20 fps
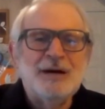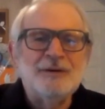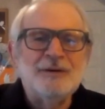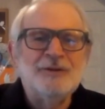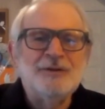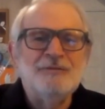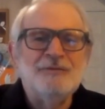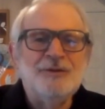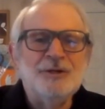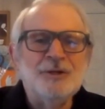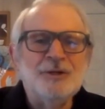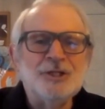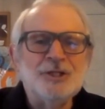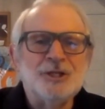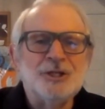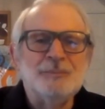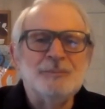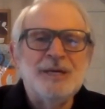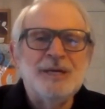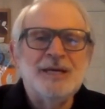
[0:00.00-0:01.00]
the
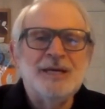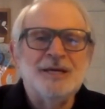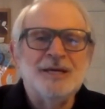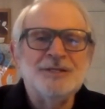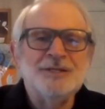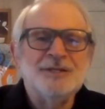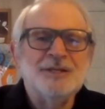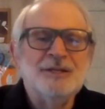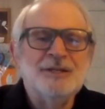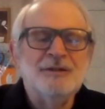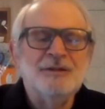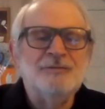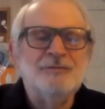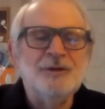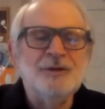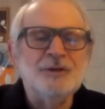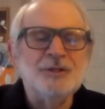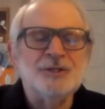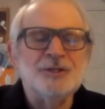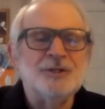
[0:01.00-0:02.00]
future, because the
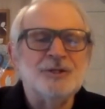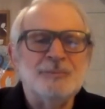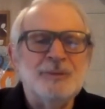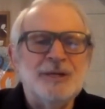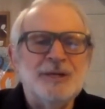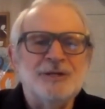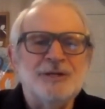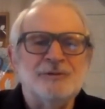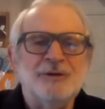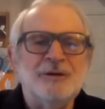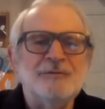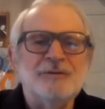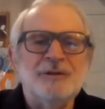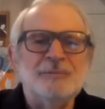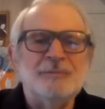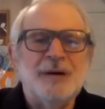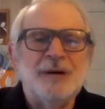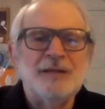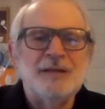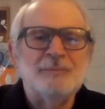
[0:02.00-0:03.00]
future is being driven
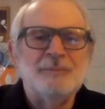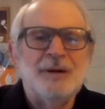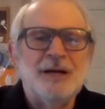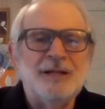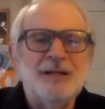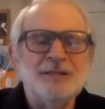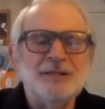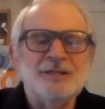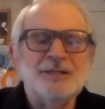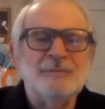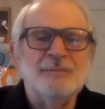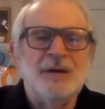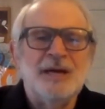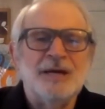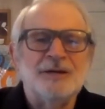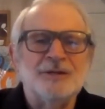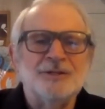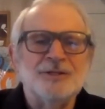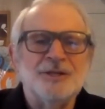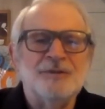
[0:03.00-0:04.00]
by the
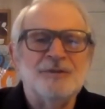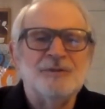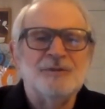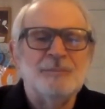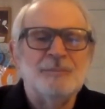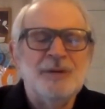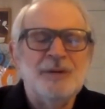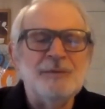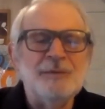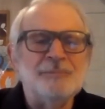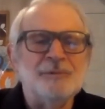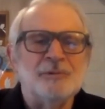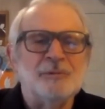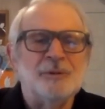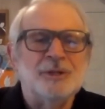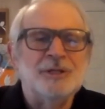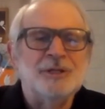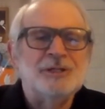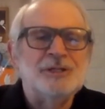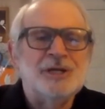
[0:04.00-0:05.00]
policymakers. If the people
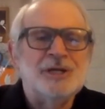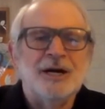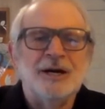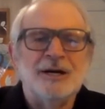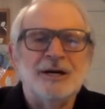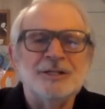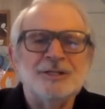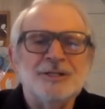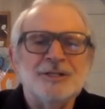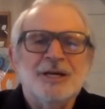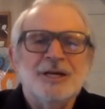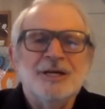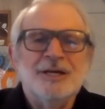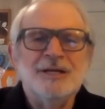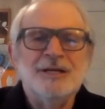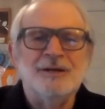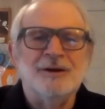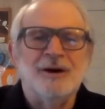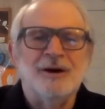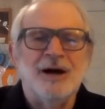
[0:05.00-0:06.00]
were in charge,
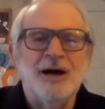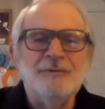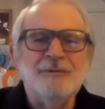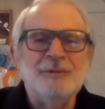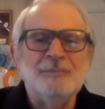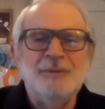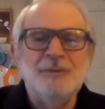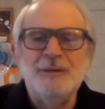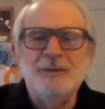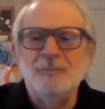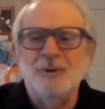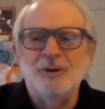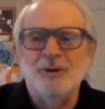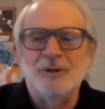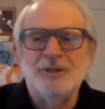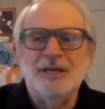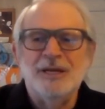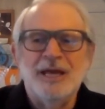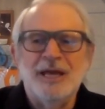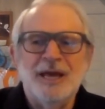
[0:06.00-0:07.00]
I would be more
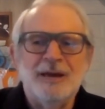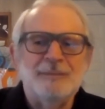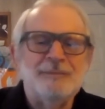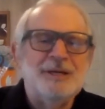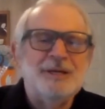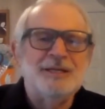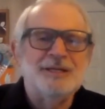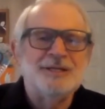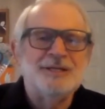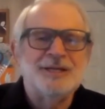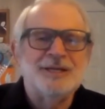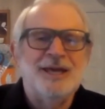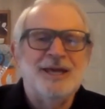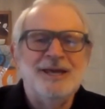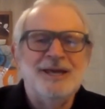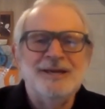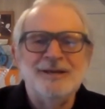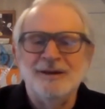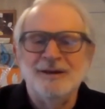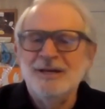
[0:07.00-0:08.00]
than happy to
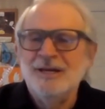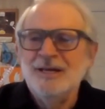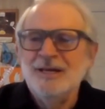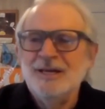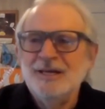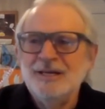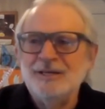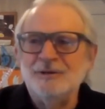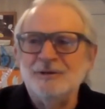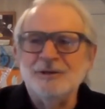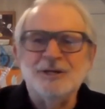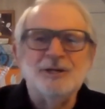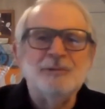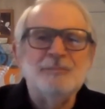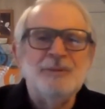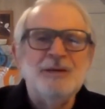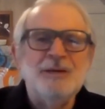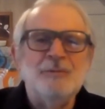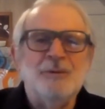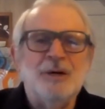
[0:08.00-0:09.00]
say, it'll
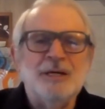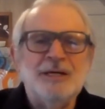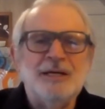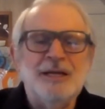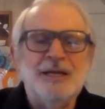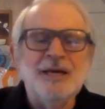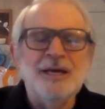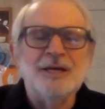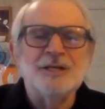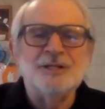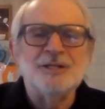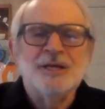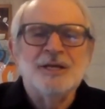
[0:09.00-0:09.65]
be what it is.